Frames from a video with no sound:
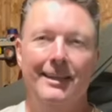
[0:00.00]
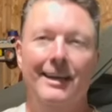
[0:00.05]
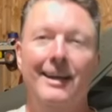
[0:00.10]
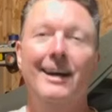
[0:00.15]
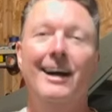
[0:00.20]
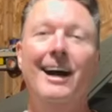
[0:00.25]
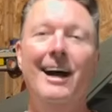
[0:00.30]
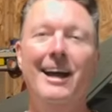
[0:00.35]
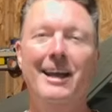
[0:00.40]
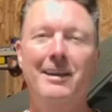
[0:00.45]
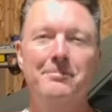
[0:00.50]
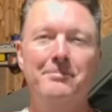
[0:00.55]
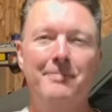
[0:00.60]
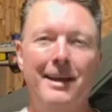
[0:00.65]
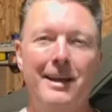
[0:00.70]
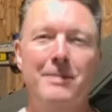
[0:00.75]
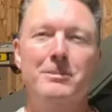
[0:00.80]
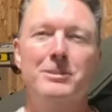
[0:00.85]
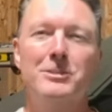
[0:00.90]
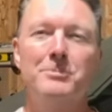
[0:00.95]
Hi, my
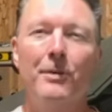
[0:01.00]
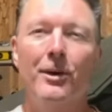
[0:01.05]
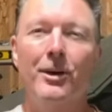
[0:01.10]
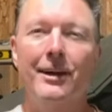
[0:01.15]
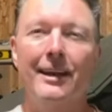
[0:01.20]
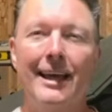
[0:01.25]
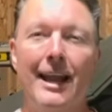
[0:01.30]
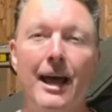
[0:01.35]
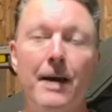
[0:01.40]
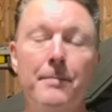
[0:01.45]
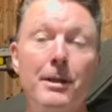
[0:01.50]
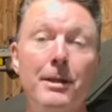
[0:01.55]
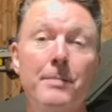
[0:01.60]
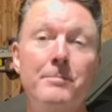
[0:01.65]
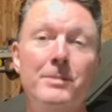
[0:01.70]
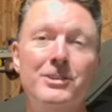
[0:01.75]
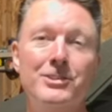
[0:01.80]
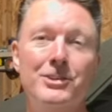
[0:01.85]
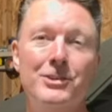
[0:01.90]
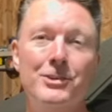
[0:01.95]
name is Mark and I'm on a
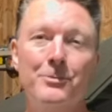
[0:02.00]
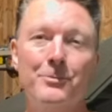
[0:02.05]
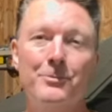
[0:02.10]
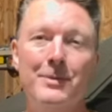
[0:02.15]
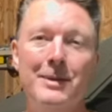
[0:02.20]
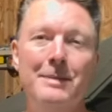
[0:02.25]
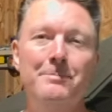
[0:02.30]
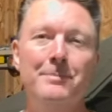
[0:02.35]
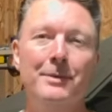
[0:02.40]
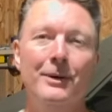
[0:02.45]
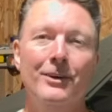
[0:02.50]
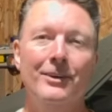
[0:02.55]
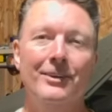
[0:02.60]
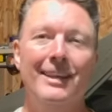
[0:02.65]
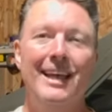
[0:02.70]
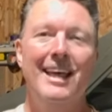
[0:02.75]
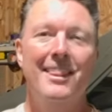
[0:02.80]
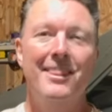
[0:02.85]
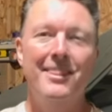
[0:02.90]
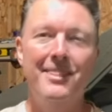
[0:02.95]
mission to rebuild
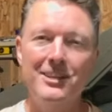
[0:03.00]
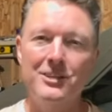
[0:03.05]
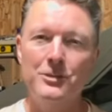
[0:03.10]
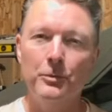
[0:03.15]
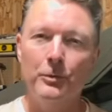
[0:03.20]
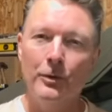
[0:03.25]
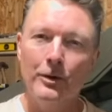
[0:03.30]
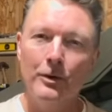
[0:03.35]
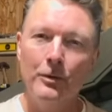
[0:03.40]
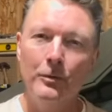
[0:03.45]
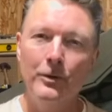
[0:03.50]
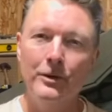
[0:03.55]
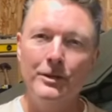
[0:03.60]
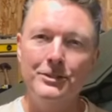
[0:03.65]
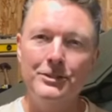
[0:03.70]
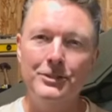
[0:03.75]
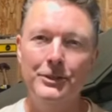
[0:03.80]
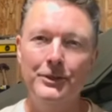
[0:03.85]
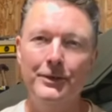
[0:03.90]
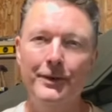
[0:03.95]
this World War
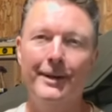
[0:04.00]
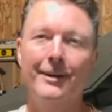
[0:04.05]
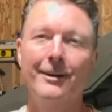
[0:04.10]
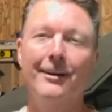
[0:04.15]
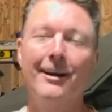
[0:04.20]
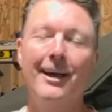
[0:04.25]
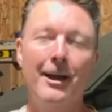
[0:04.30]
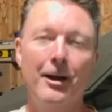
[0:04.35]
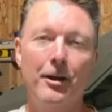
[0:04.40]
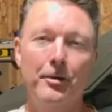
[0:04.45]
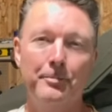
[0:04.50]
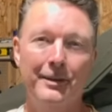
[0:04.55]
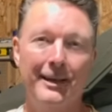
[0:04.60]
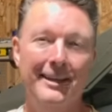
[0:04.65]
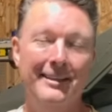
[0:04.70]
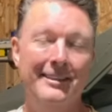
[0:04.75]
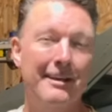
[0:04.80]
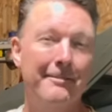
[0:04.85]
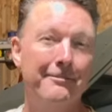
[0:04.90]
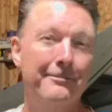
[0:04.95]
II era
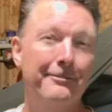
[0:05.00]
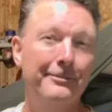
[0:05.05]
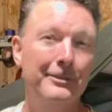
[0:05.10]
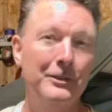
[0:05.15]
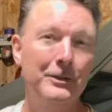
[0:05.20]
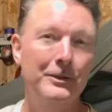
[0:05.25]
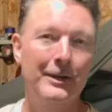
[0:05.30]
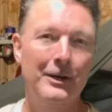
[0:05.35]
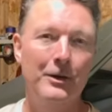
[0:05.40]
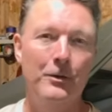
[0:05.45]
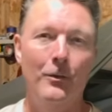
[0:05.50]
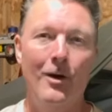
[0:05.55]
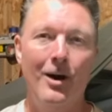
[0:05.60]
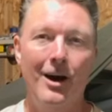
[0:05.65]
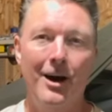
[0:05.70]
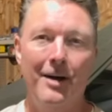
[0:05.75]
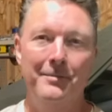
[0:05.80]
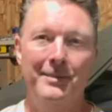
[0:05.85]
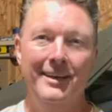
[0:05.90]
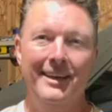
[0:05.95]
airplane that flew in
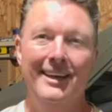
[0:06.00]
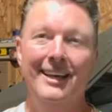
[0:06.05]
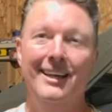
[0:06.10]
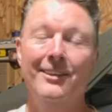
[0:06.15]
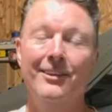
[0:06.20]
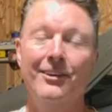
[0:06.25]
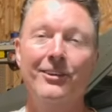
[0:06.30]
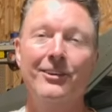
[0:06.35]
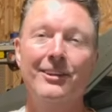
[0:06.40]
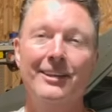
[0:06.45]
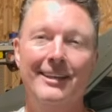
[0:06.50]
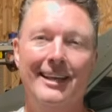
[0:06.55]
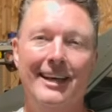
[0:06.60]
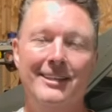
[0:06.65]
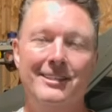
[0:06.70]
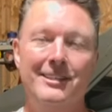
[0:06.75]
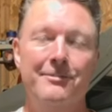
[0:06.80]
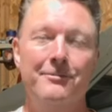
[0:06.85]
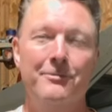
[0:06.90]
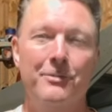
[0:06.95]
Guam in the early
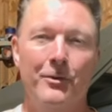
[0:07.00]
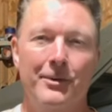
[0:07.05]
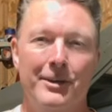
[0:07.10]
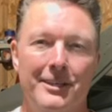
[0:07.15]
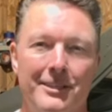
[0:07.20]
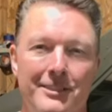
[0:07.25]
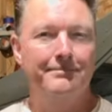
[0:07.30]
1940s.